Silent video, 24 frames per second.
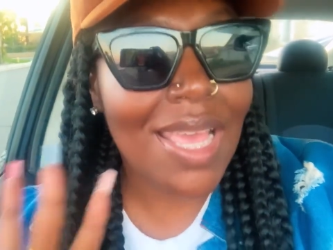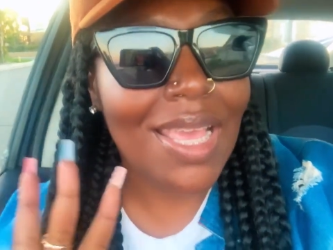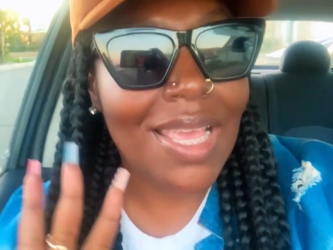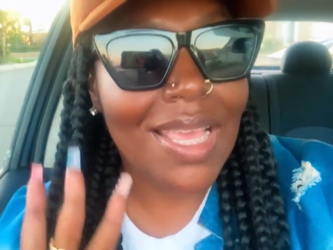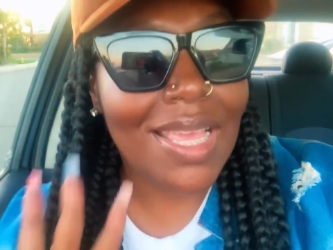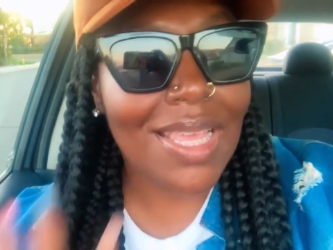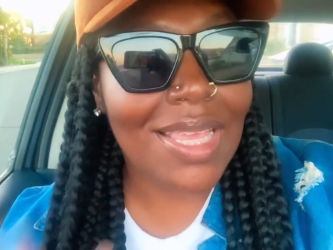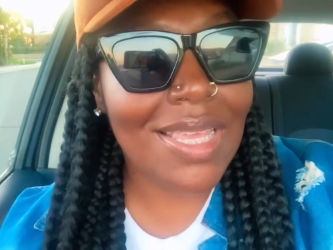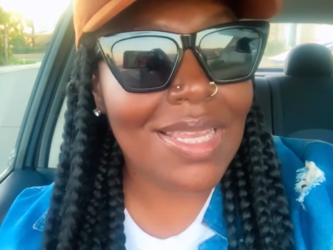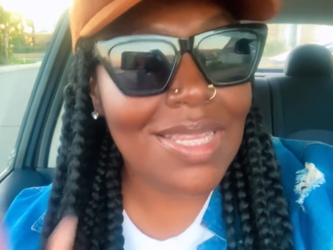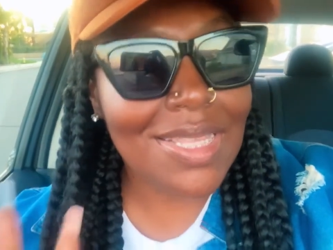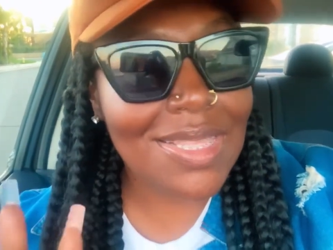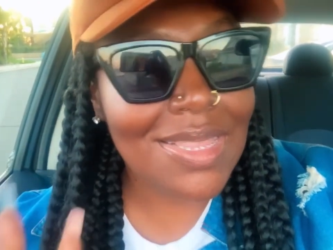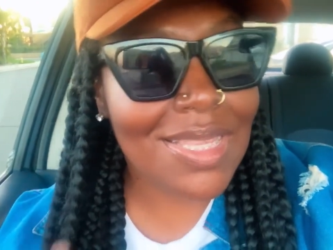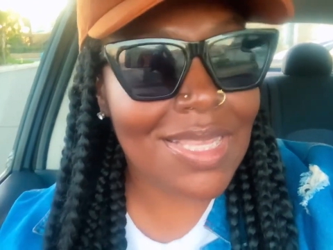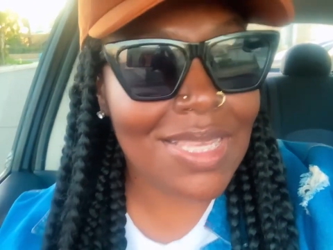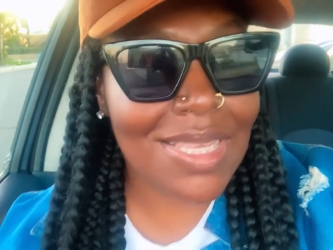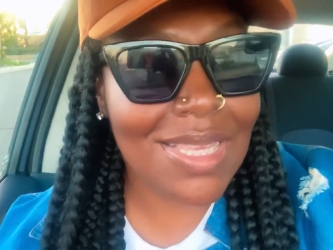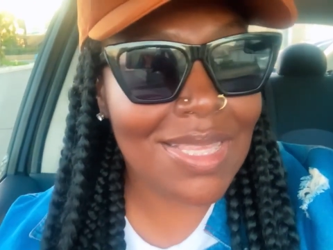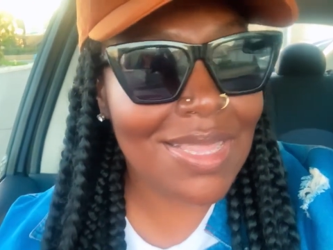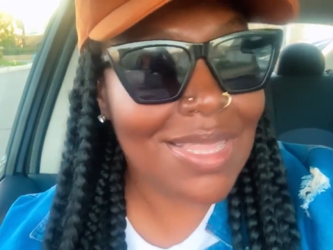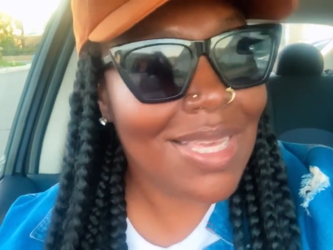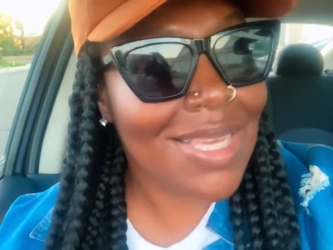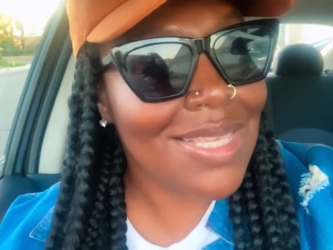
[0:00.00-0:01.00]

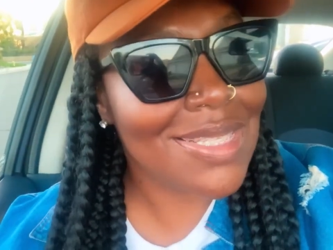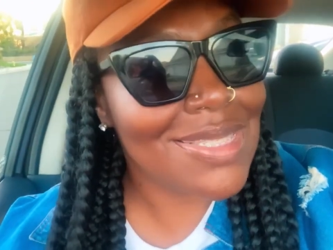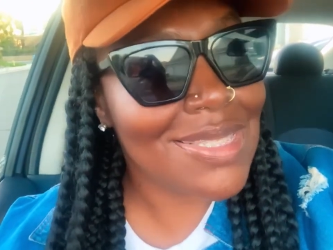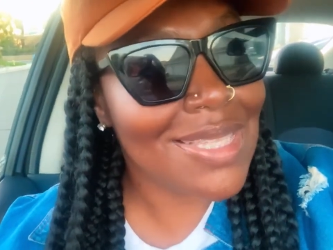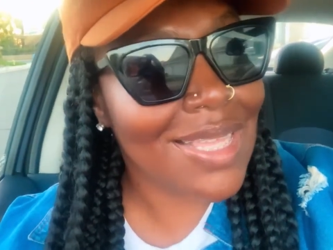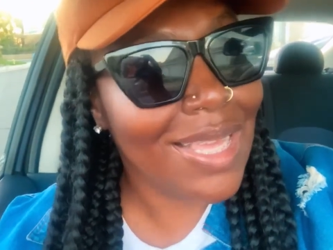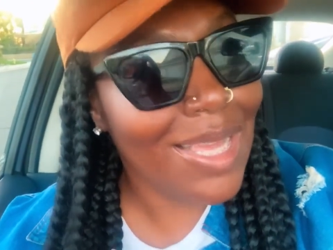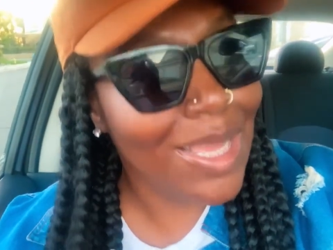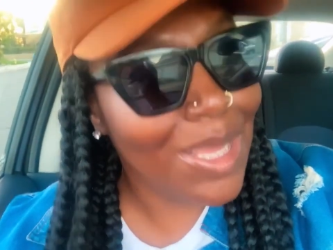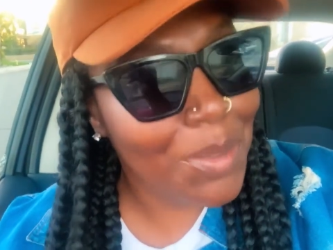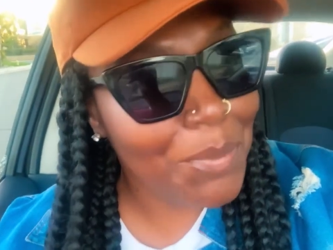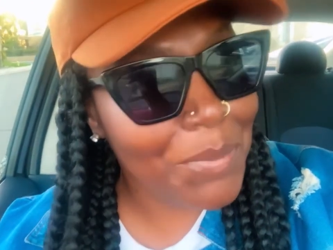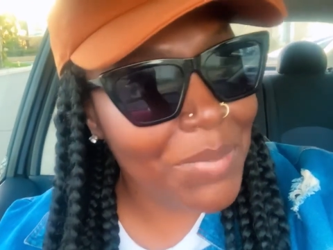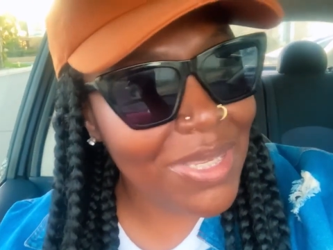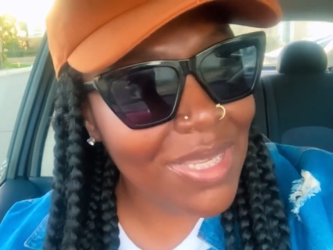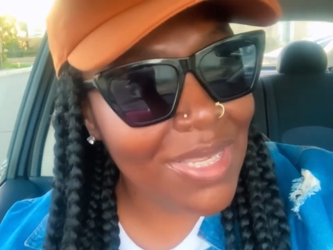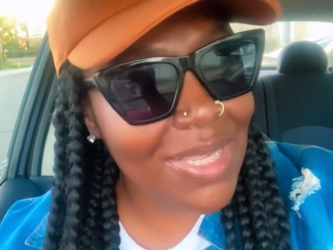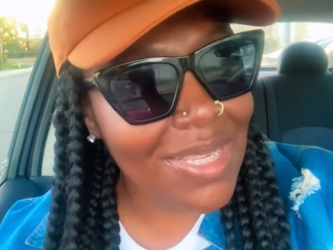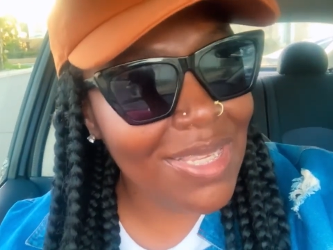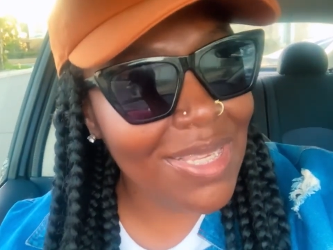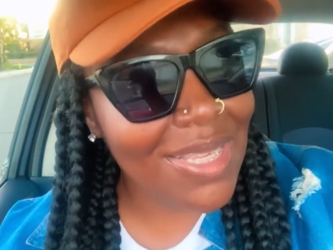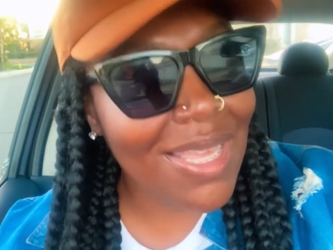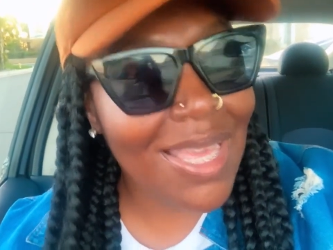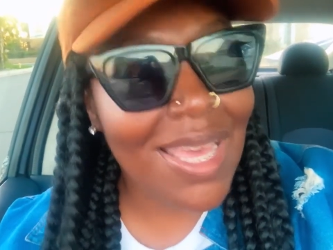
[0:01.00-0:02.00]
anything that's
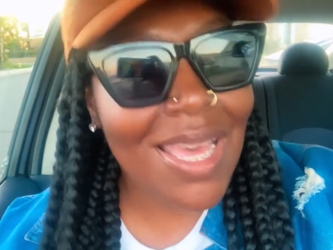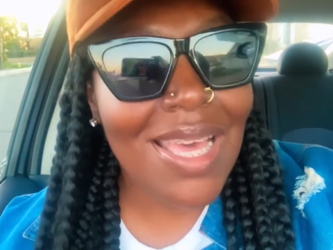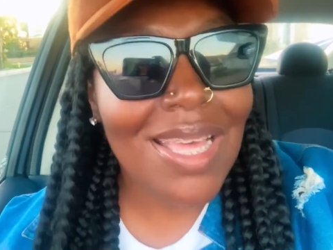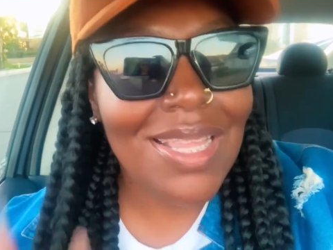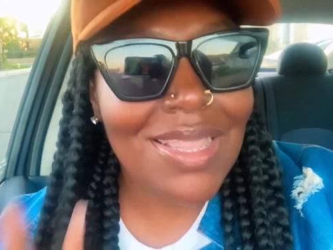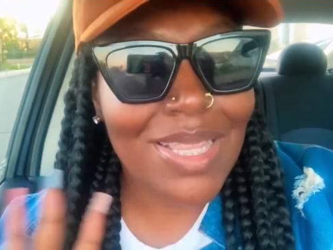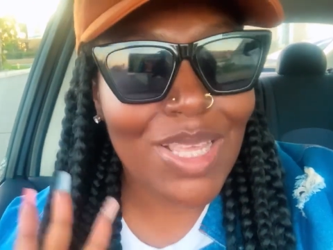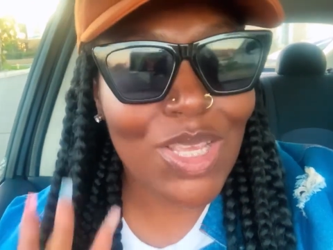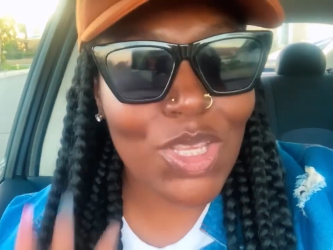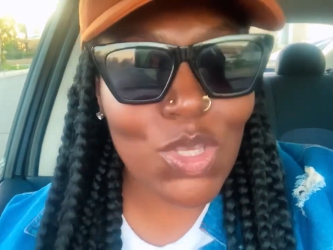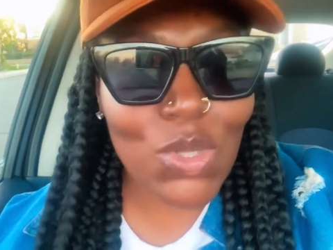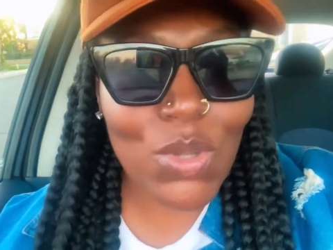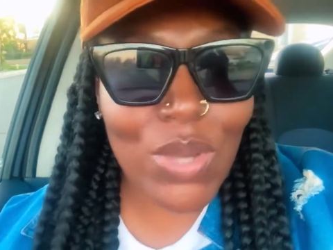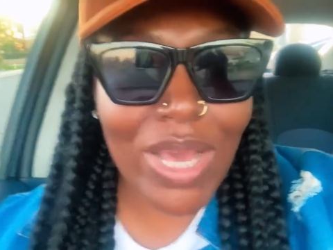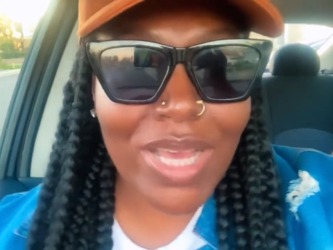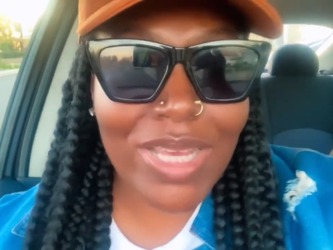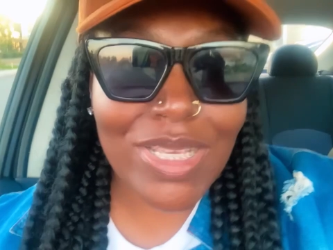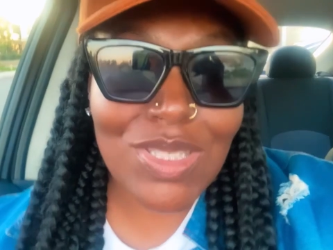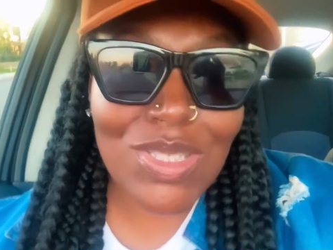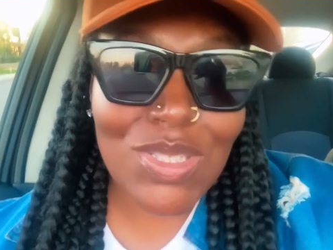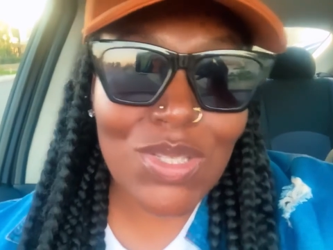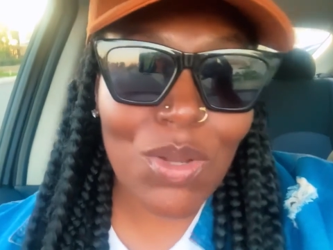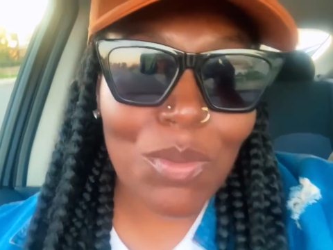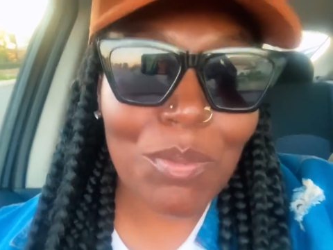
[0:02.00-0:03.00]
coming. Thank you guys
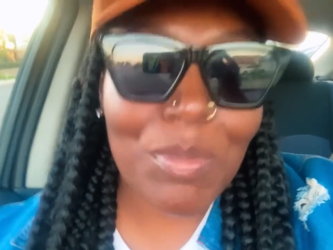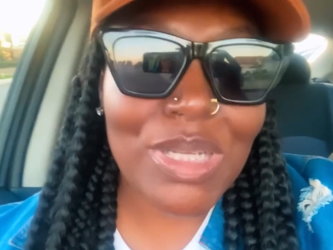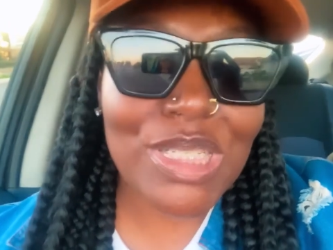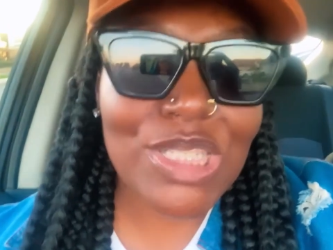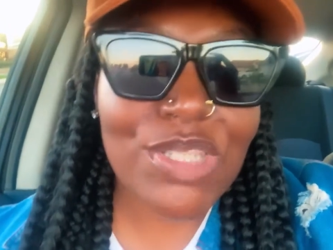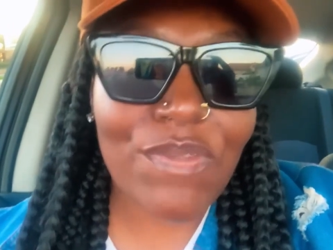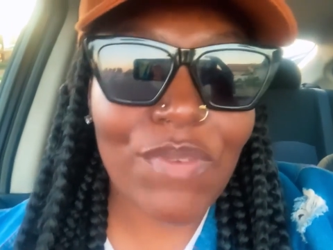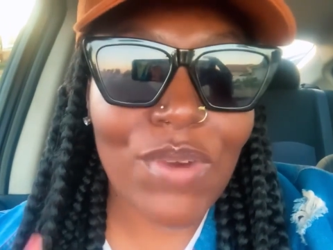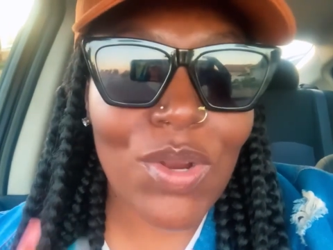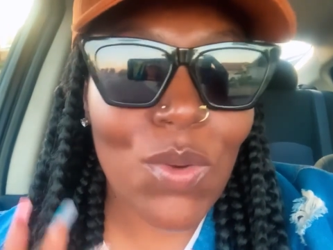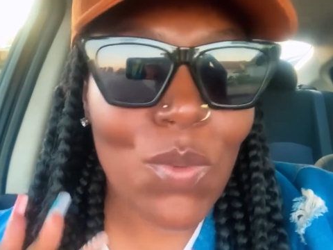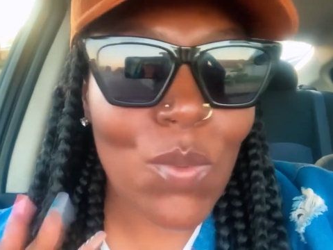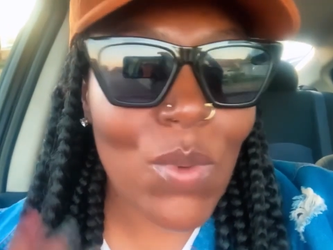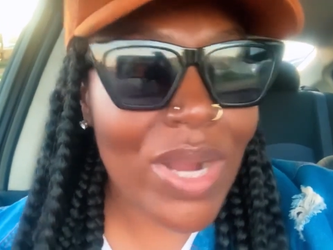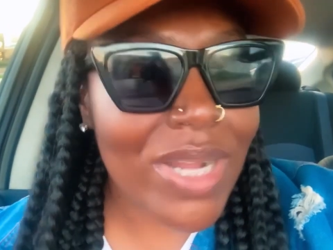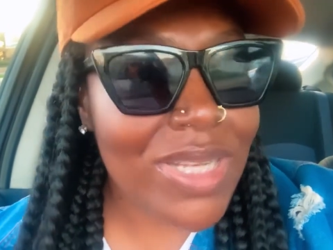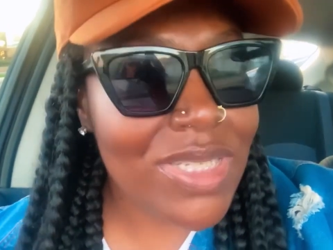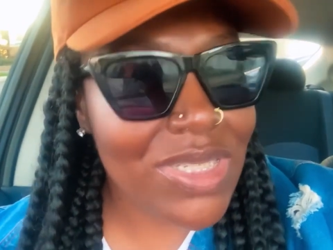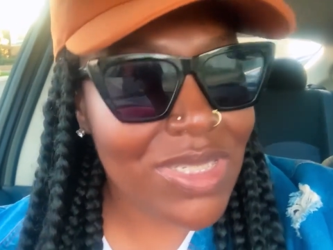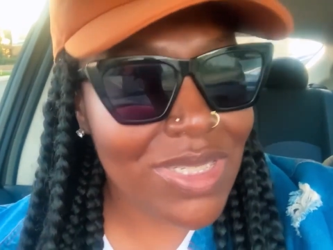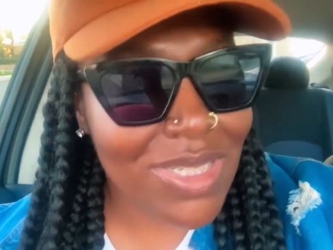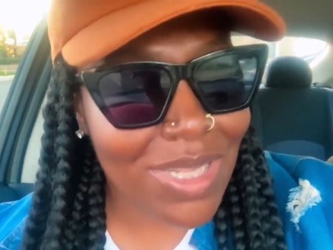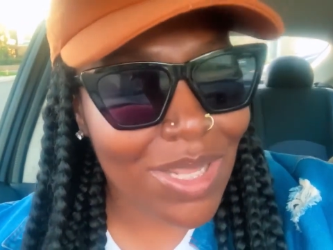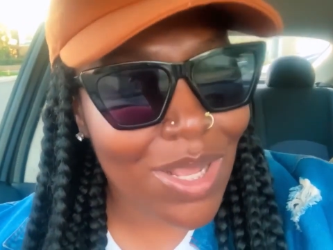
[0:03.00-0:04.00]
so much for
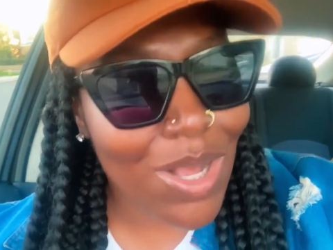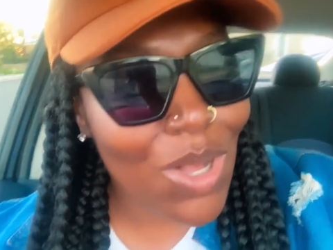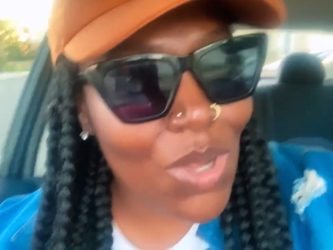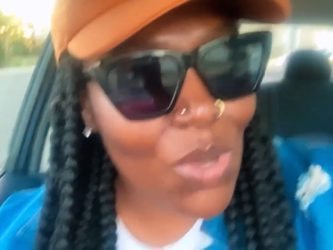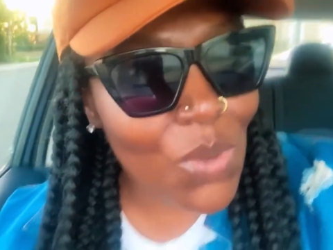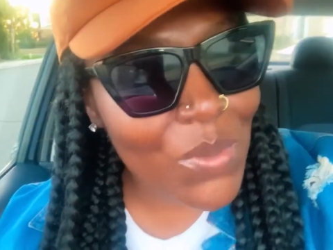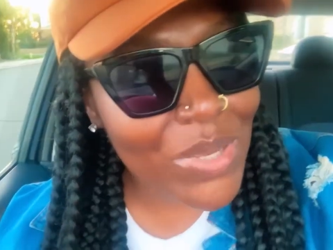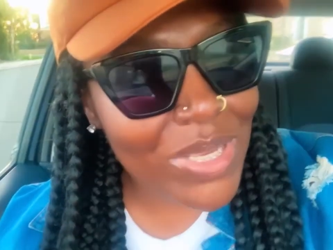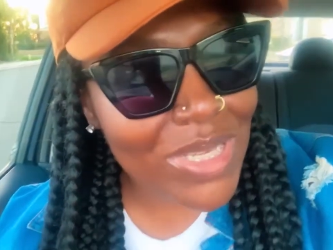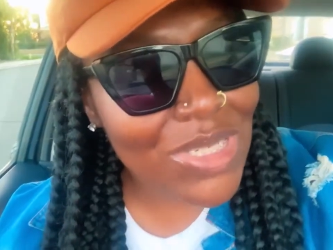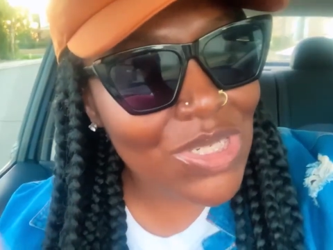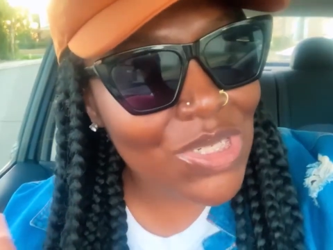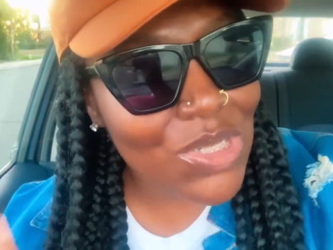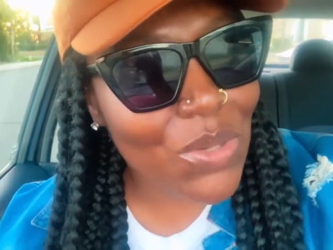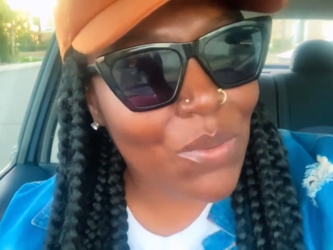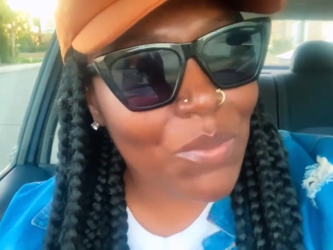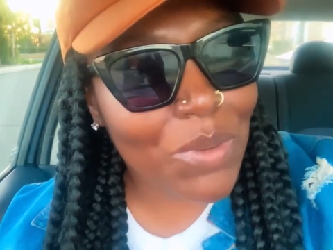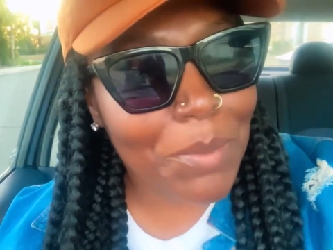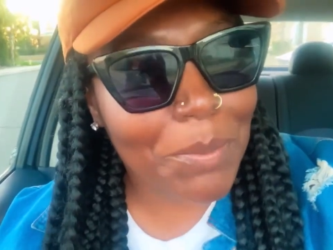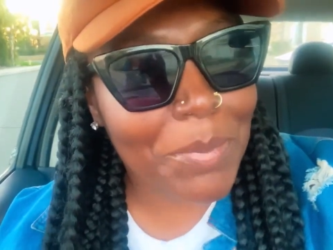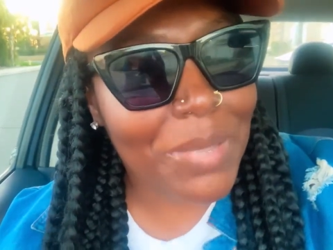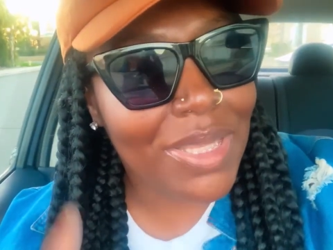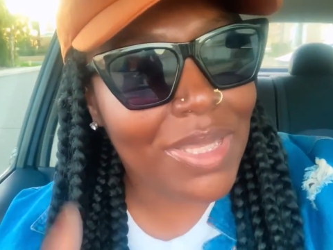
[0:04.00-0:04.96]
watching and always showing me